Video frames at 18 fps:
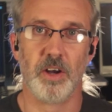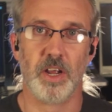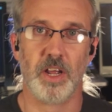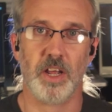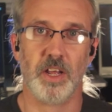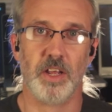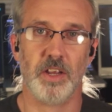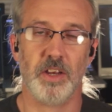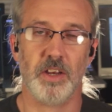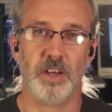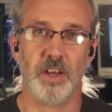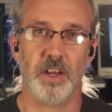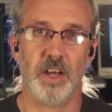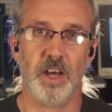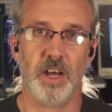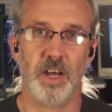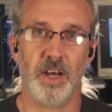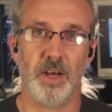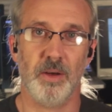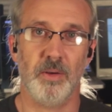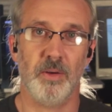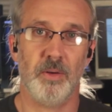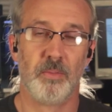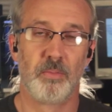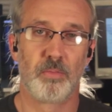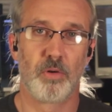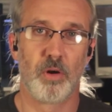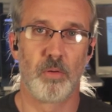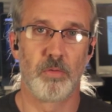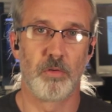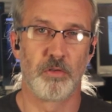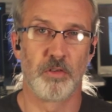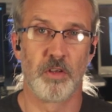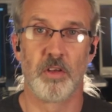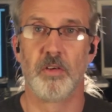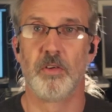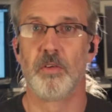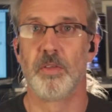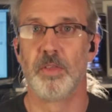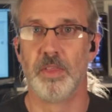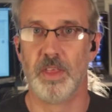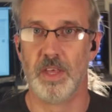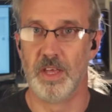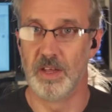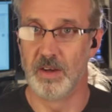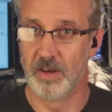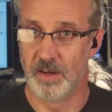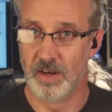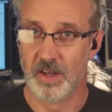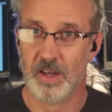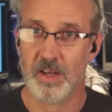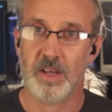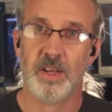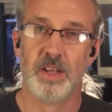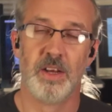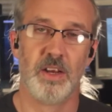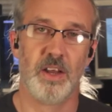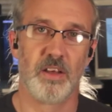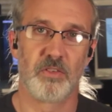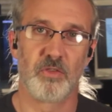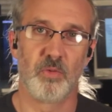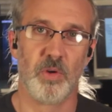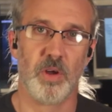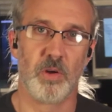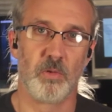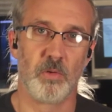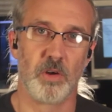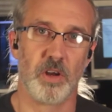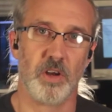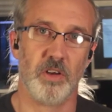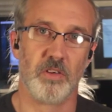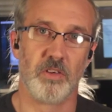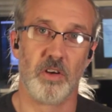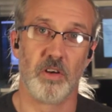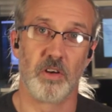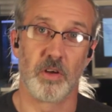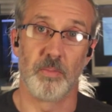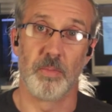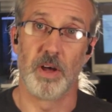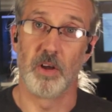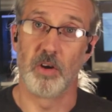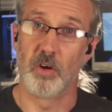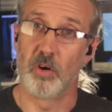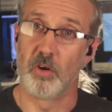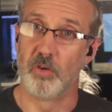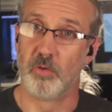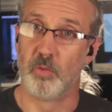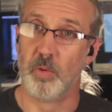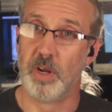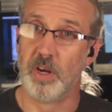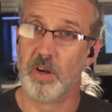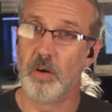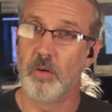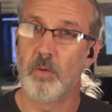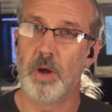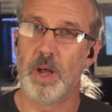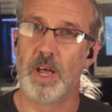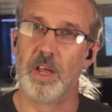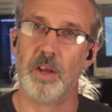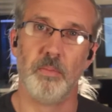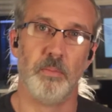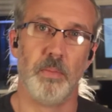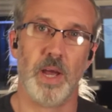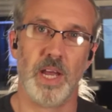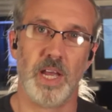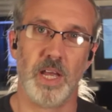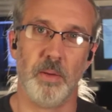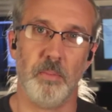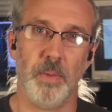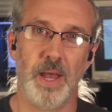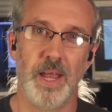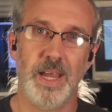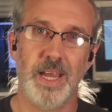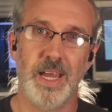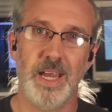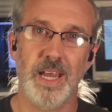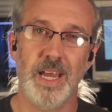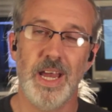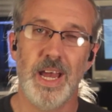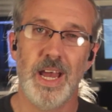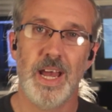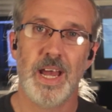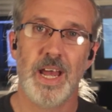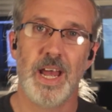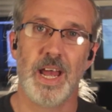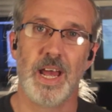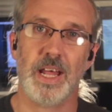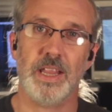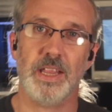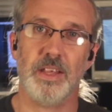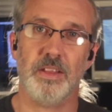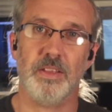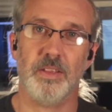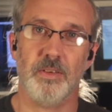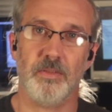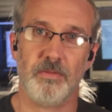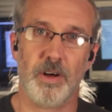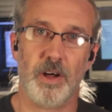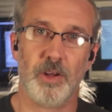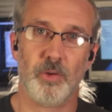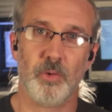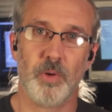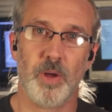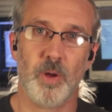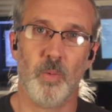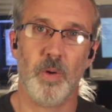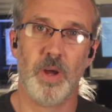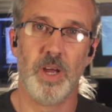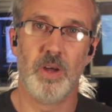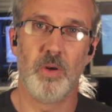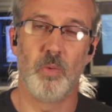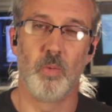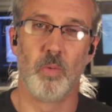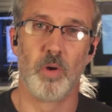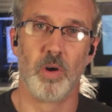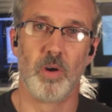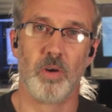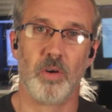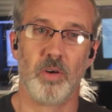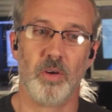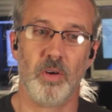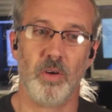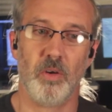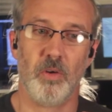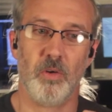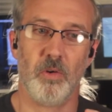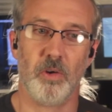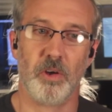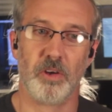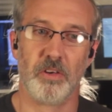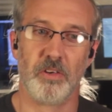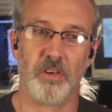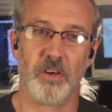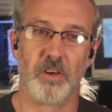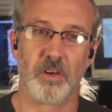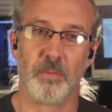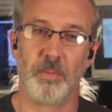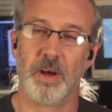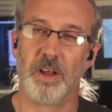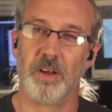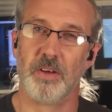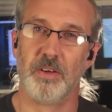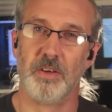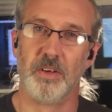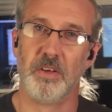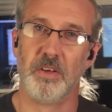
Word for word: in uh, ProPresenter. Then next week we're going to talk about Arduino and Makey Makey. And then the following week we're going to talk about